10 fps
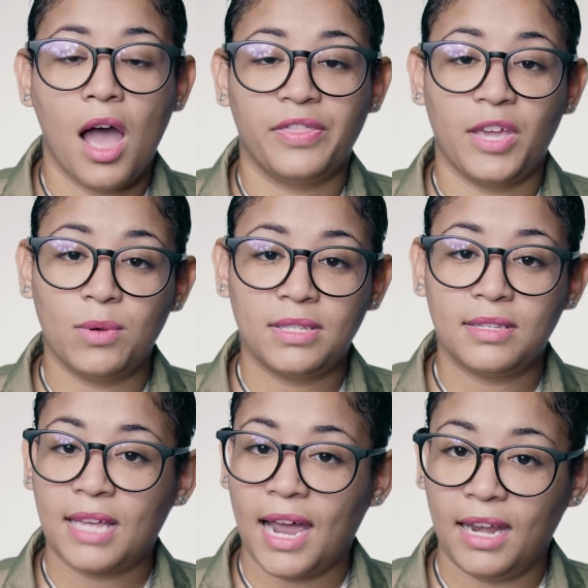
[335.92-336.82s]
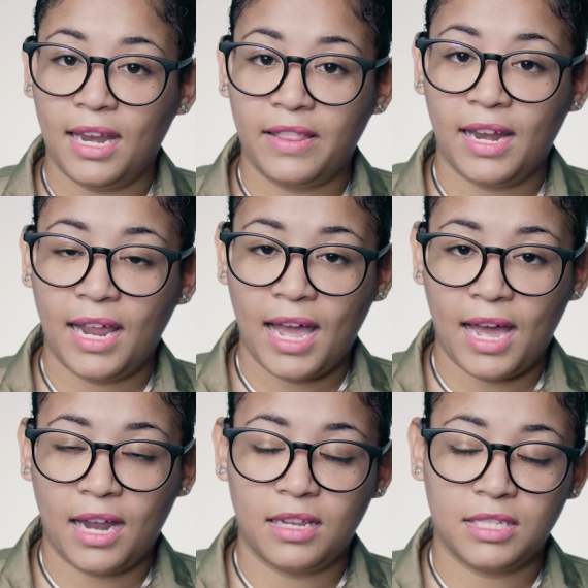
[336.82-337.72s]
There was this idea that I
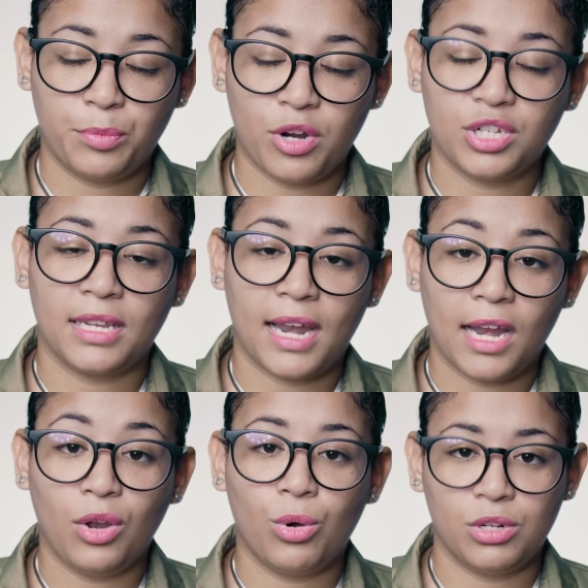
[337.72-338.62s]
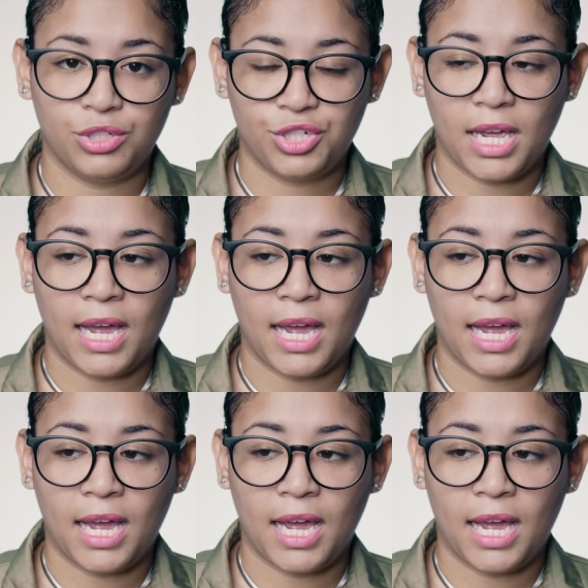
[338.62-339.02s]
had, this project that I launched,